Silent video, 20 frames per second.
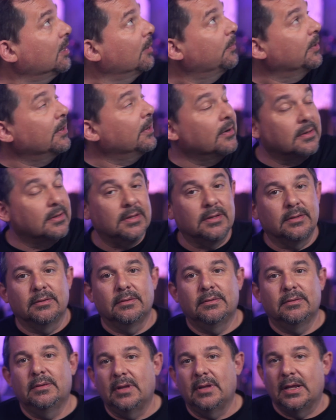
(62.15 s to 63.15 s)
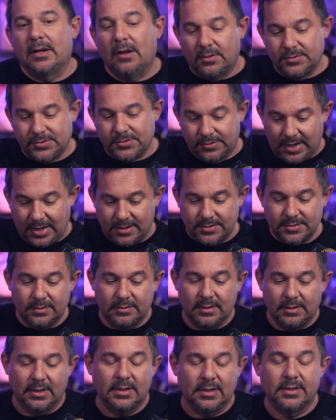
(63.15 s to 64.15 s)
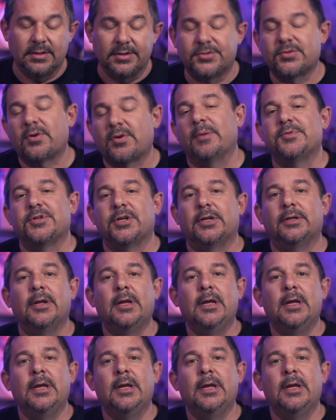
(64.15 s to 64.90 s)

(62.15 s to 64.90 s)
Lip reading: up here and also down in the description.